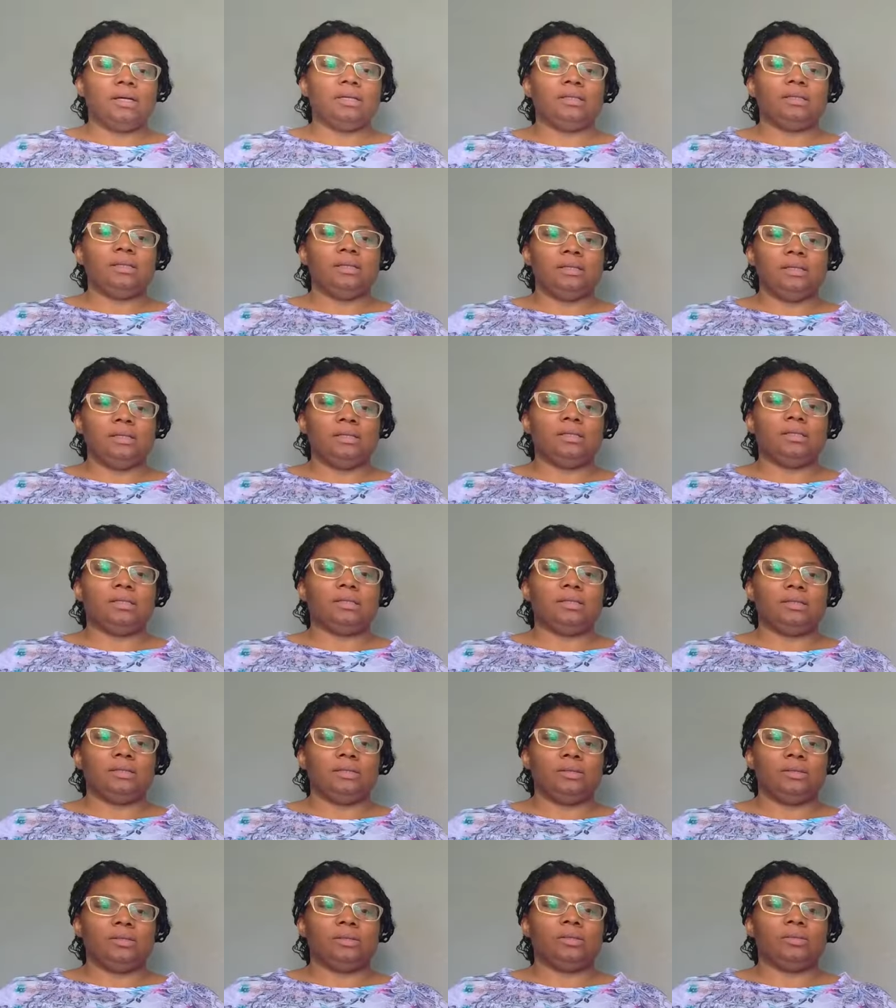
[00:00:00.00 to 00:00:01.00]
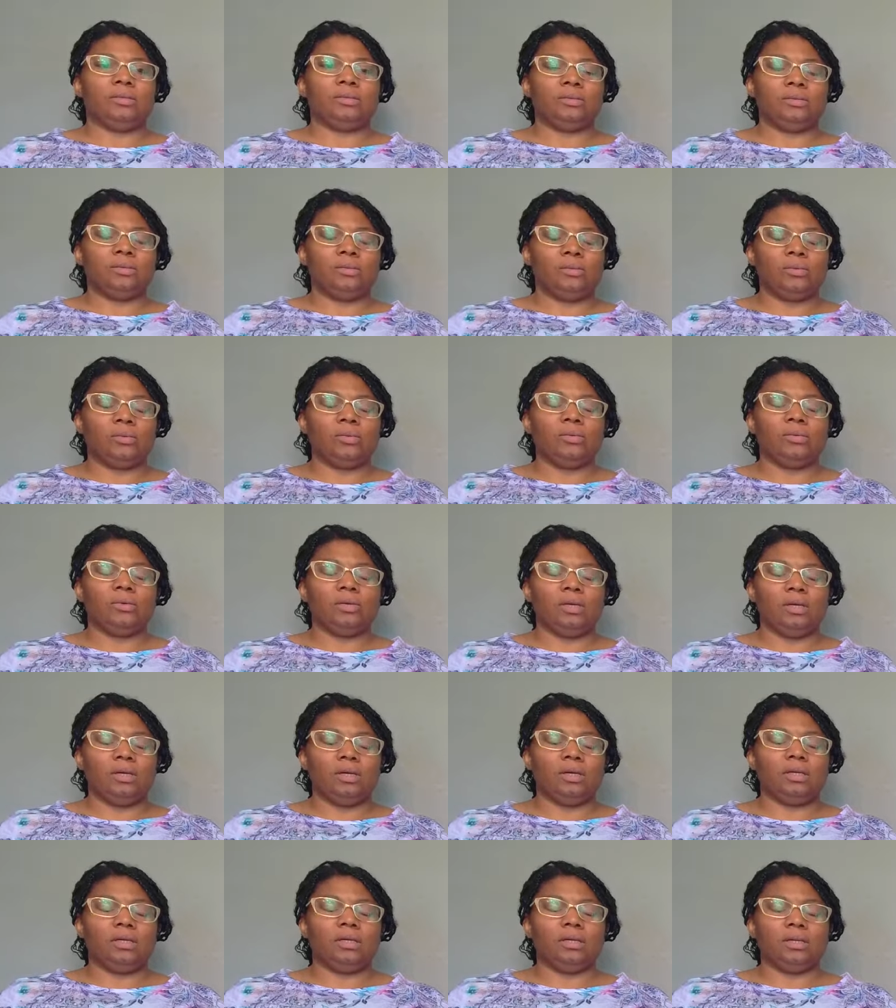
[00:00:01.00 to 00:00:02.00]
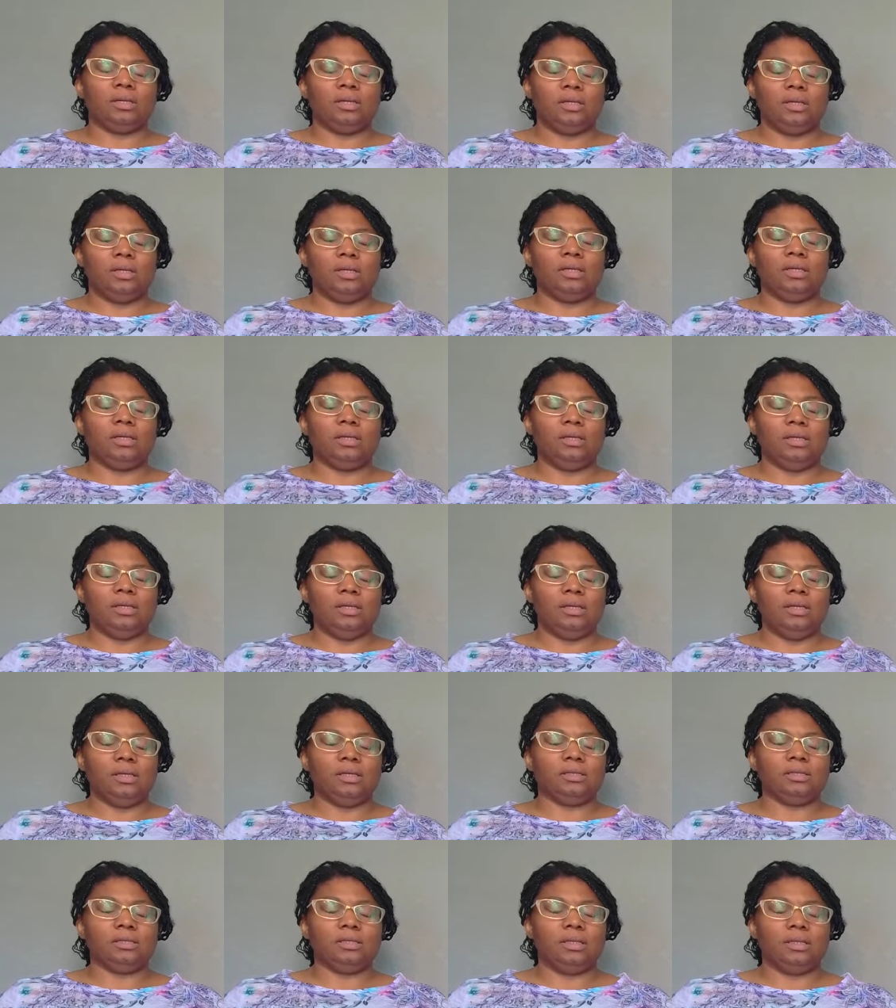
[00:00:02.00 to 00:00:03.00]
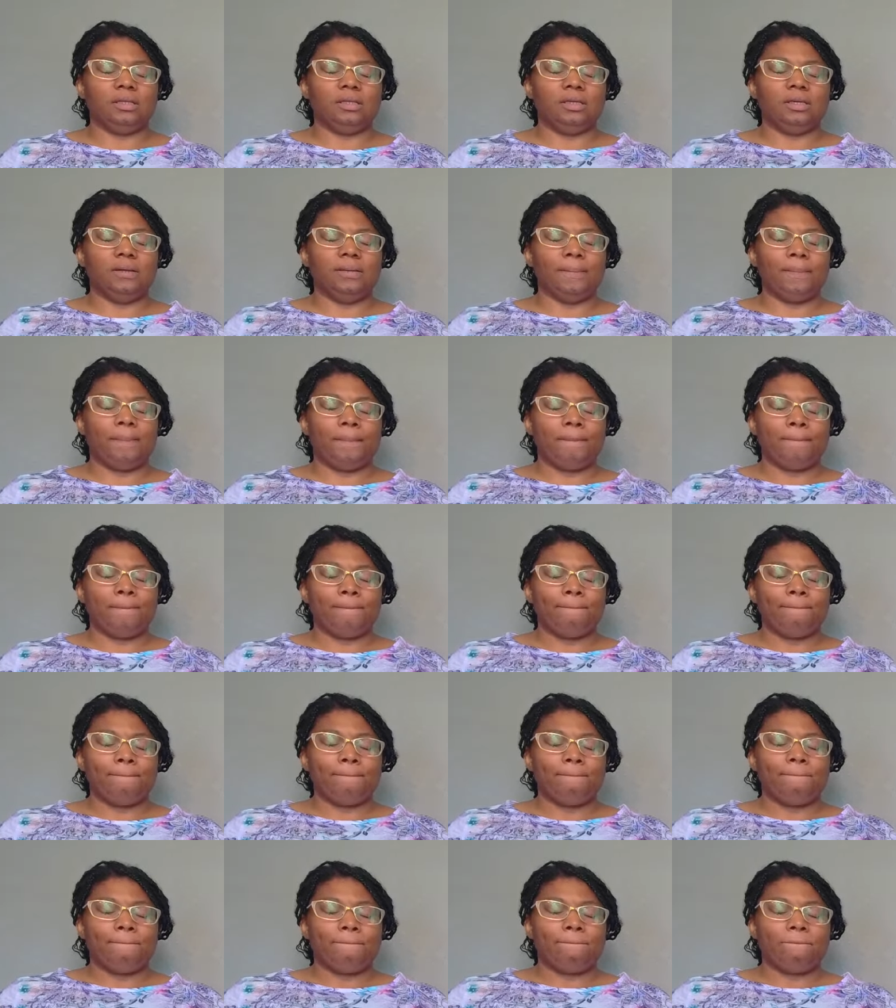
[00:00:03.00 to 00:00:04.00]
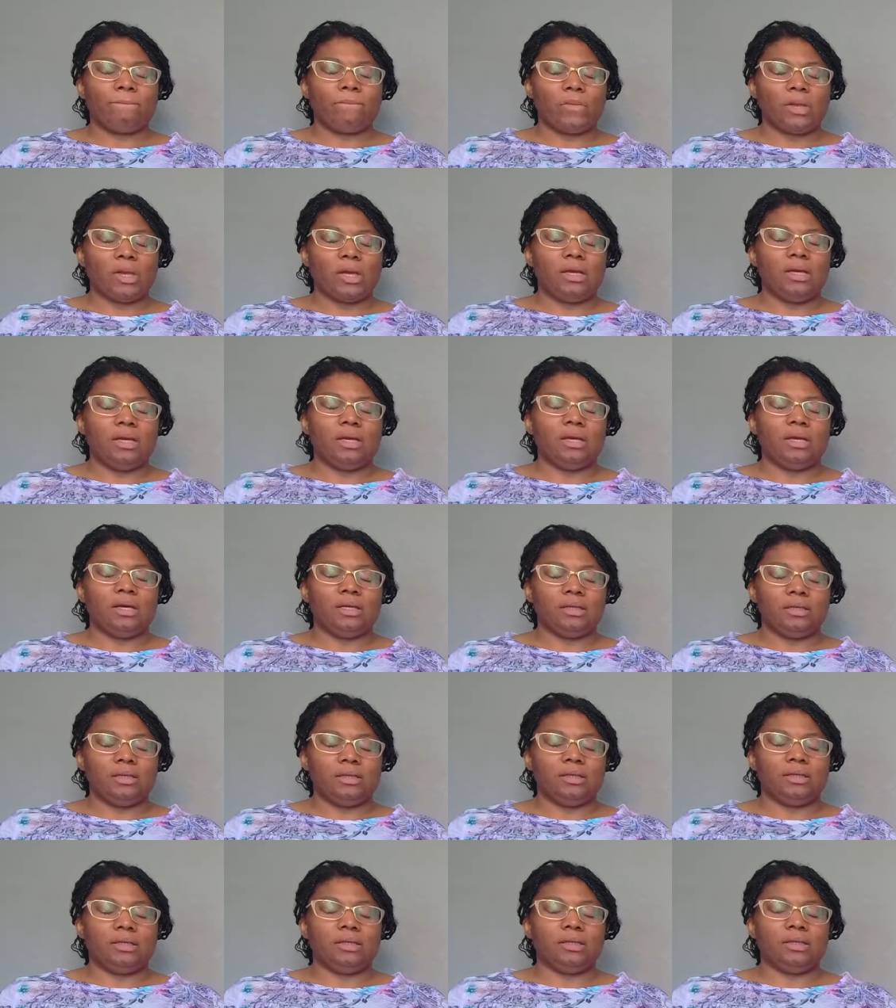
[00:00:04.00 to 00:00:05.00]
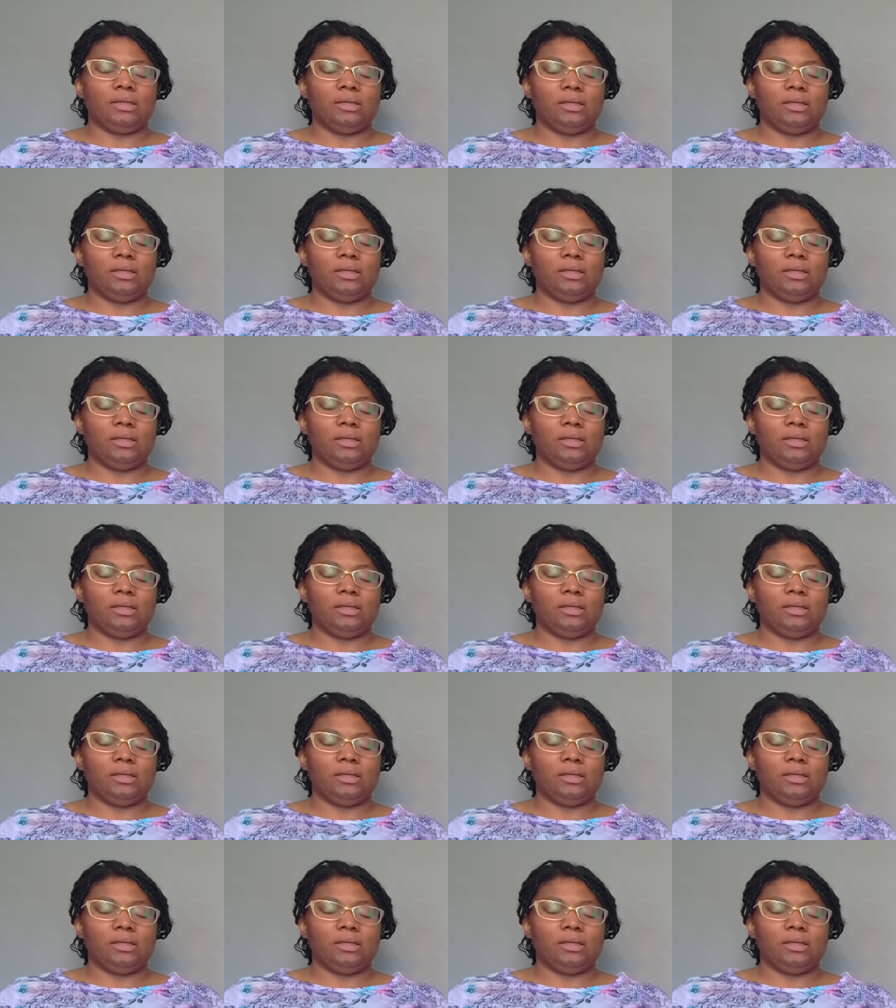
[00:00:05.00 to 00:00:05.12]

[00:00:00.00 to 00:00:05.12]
going to call on you. So it's good to just walk in the spirit, stay in the spirit. Okay,